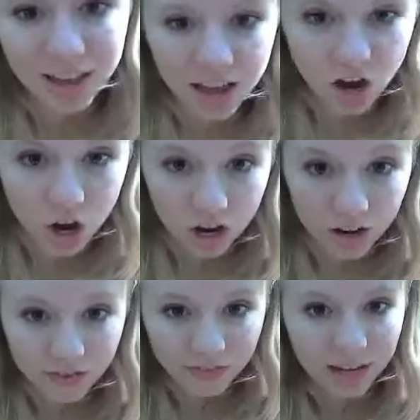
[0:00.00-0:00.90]

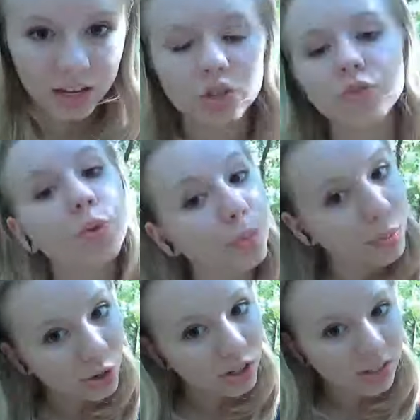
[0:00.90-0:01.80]
on vacation for
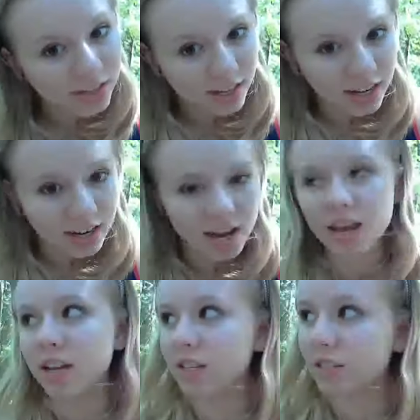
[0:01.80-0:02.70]
Memorial Day,
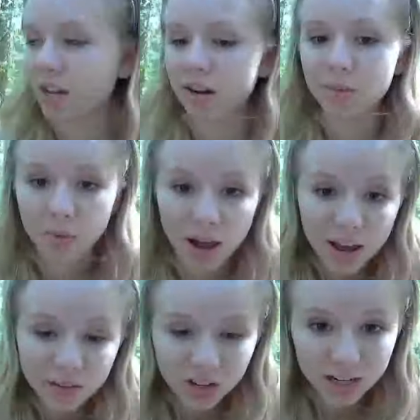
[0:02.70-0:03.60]
and I
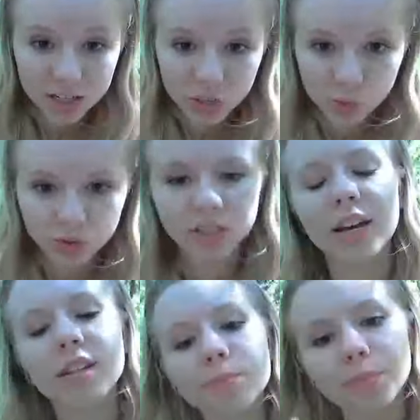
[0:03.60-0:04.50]
haven't got out of school
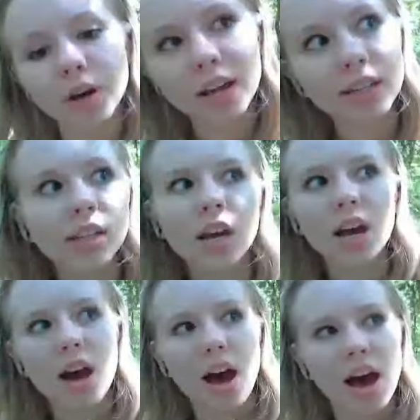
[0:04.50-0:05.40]
yet, but
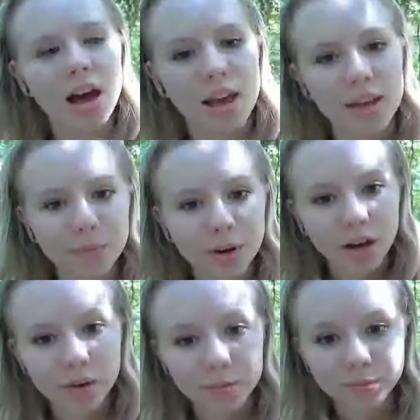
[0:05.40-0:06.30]
I'm
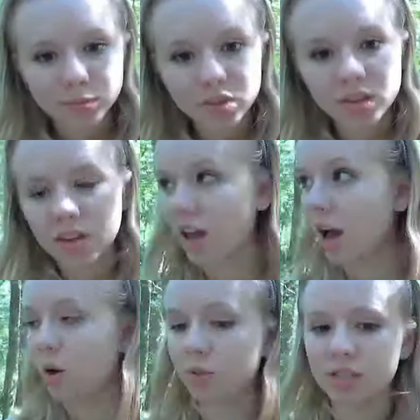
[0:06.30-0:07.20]

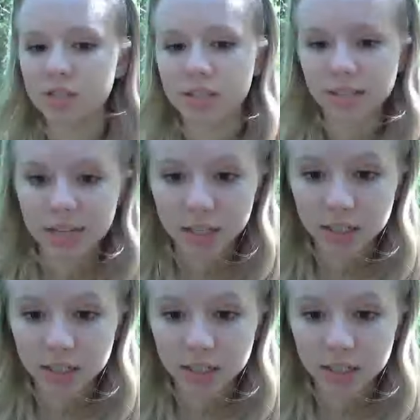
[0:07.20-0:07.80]
out in a